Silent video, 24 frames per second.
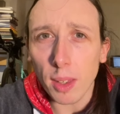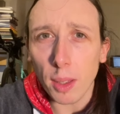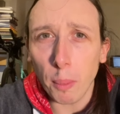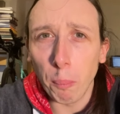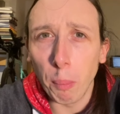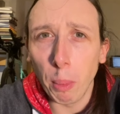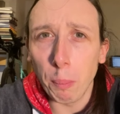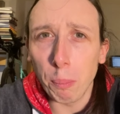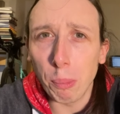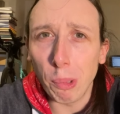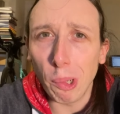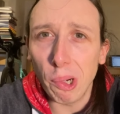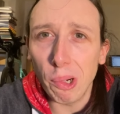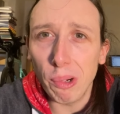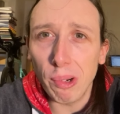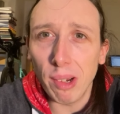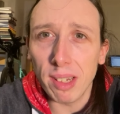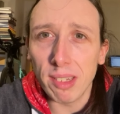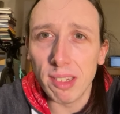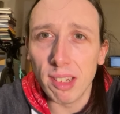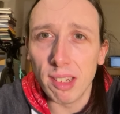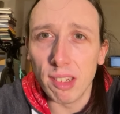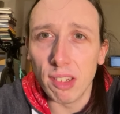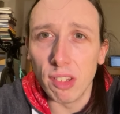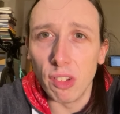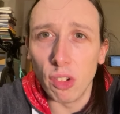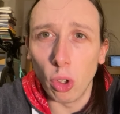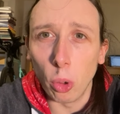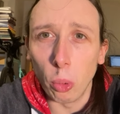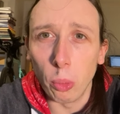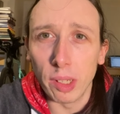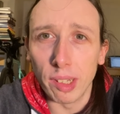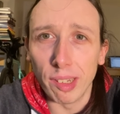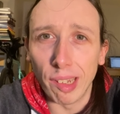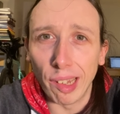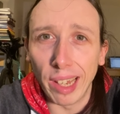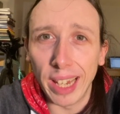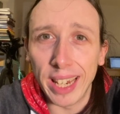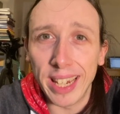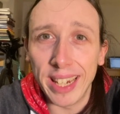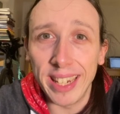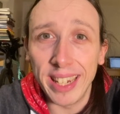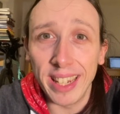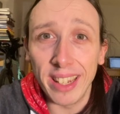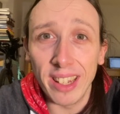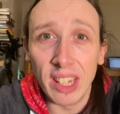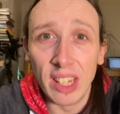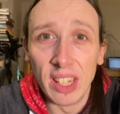But progress isn't always
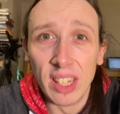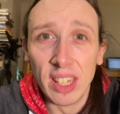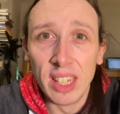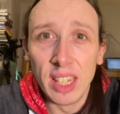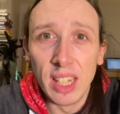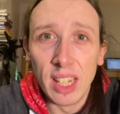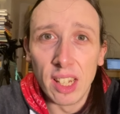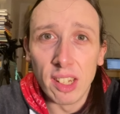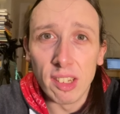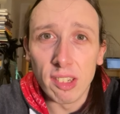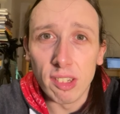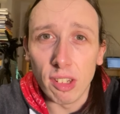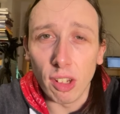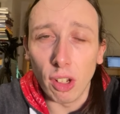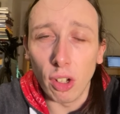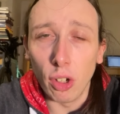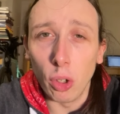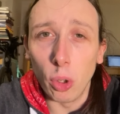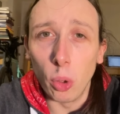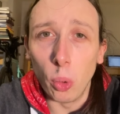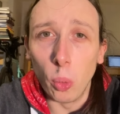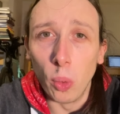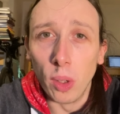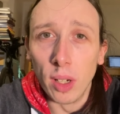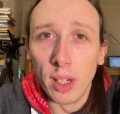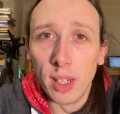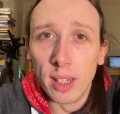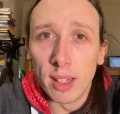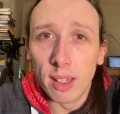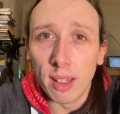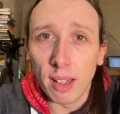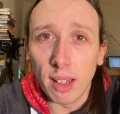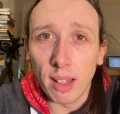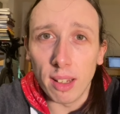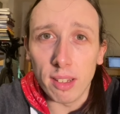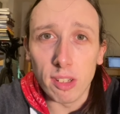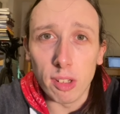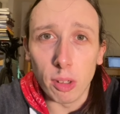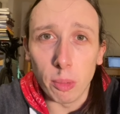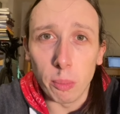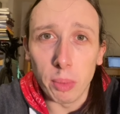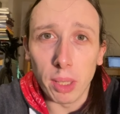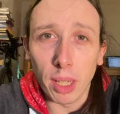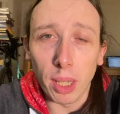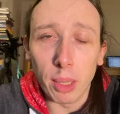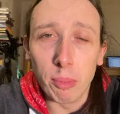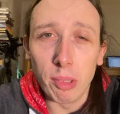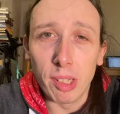linear. So
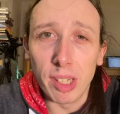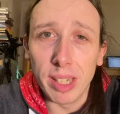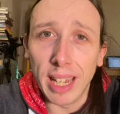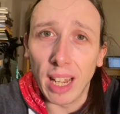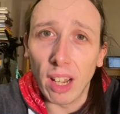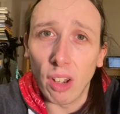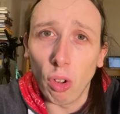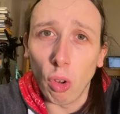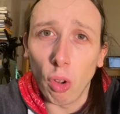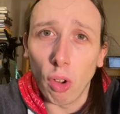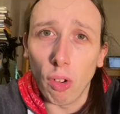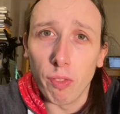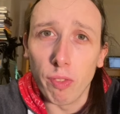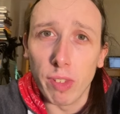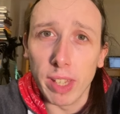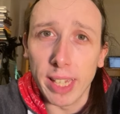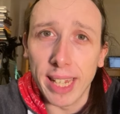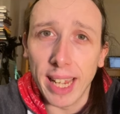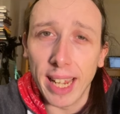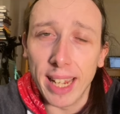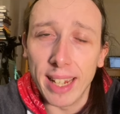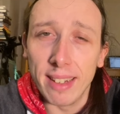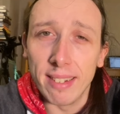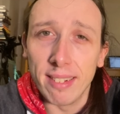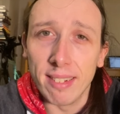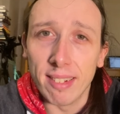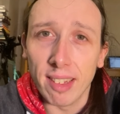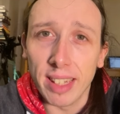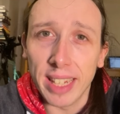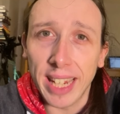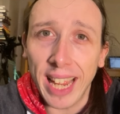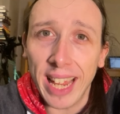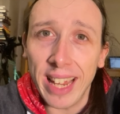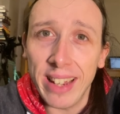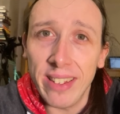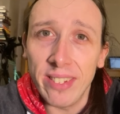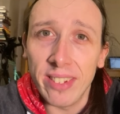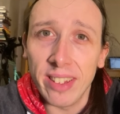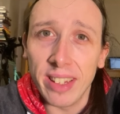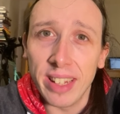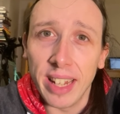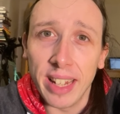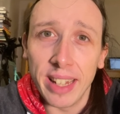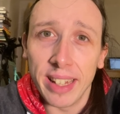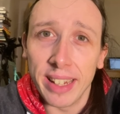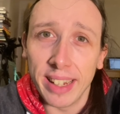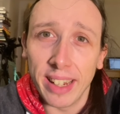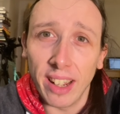sometimes you get a lot of the gains at the end and
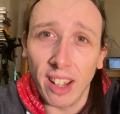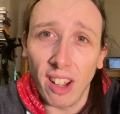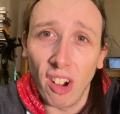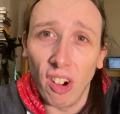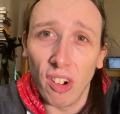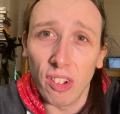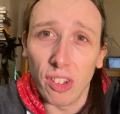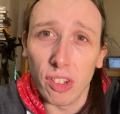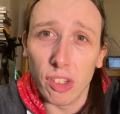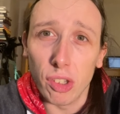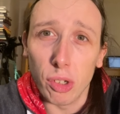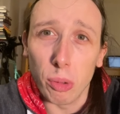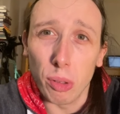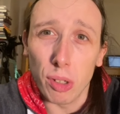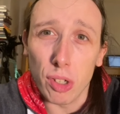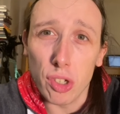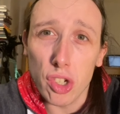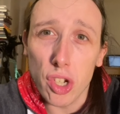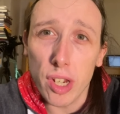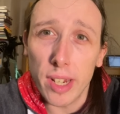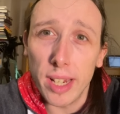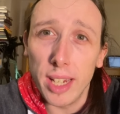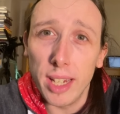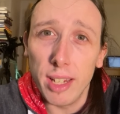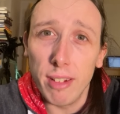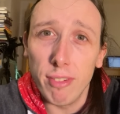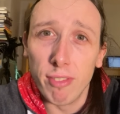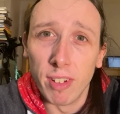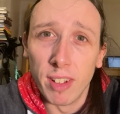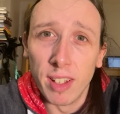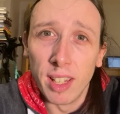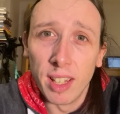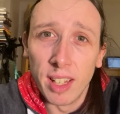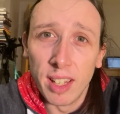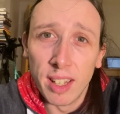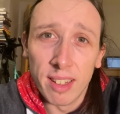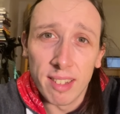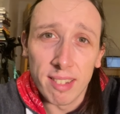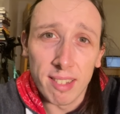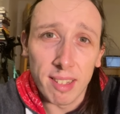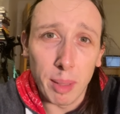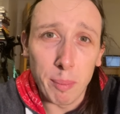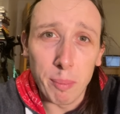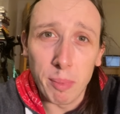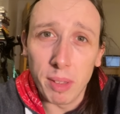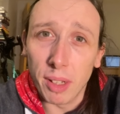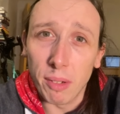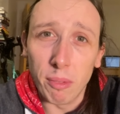then they get harder to achieve.
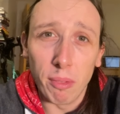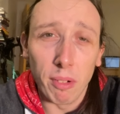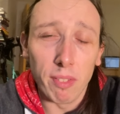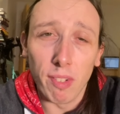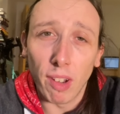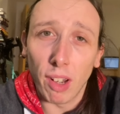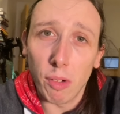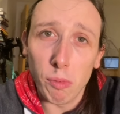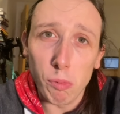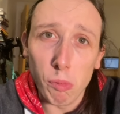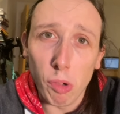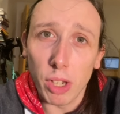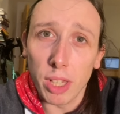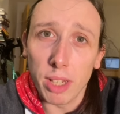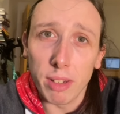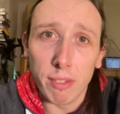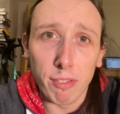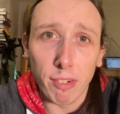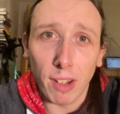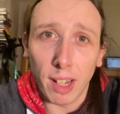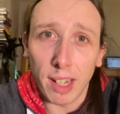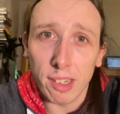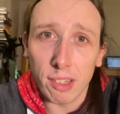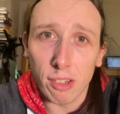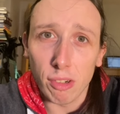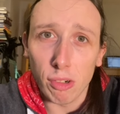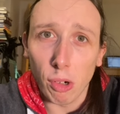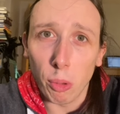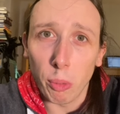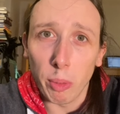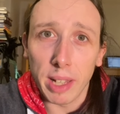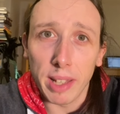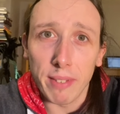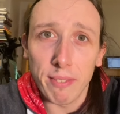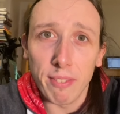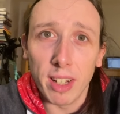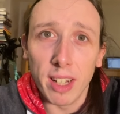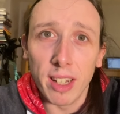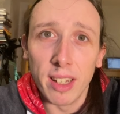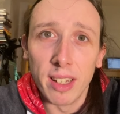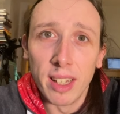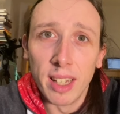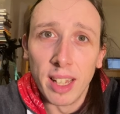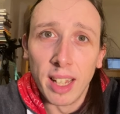Same thing with like running faster or whatever.